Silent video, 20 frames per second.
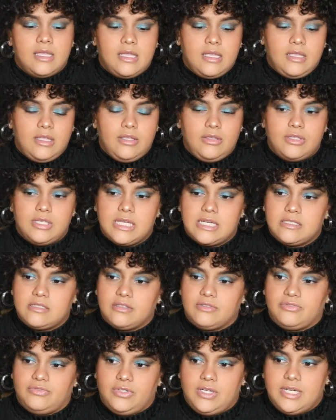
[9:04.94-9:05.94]
You text
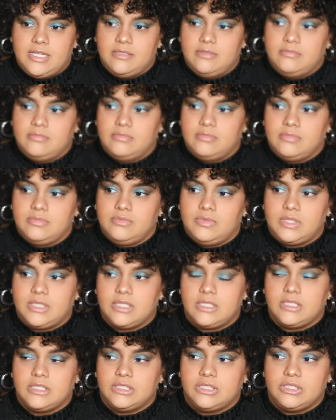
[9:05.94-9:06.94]
a friend with the
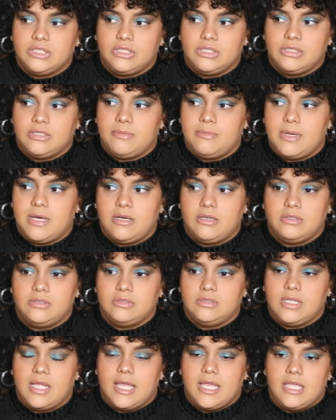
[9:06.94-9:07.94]
concern about,
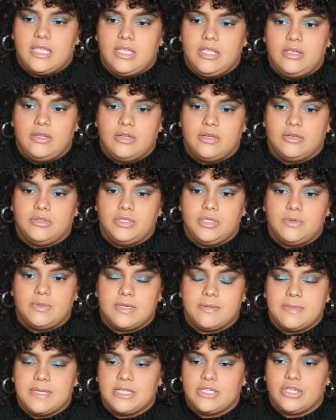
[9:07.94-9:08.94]
like, you know, you want
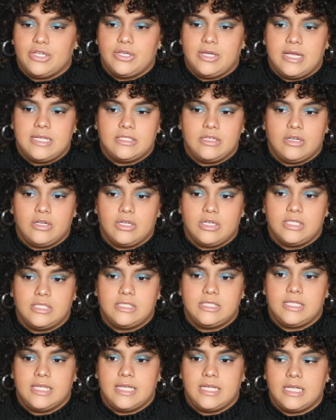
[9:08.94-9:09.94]
to make sure you guys are in good
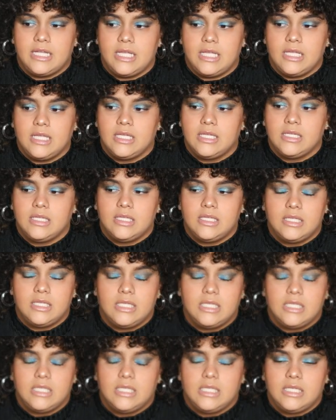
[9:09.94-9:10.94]
standing.
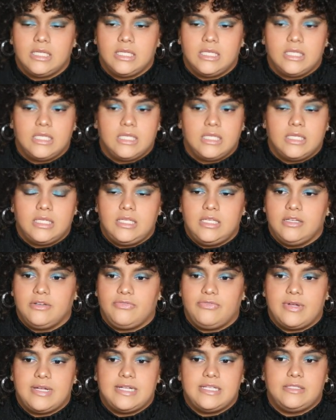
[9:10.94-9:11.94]
Your
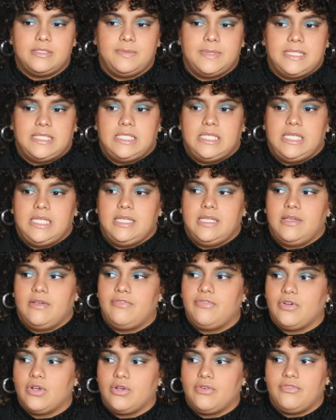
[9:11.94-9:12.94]
friend is busy
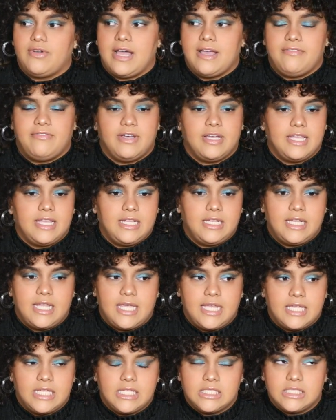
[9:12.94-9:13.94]
for 5 fucking
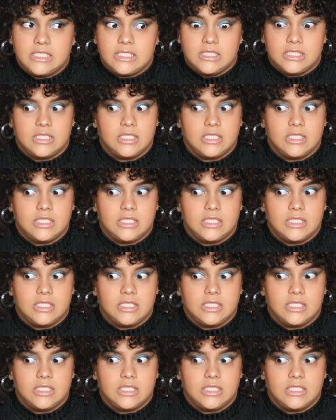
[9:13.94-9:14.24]
days.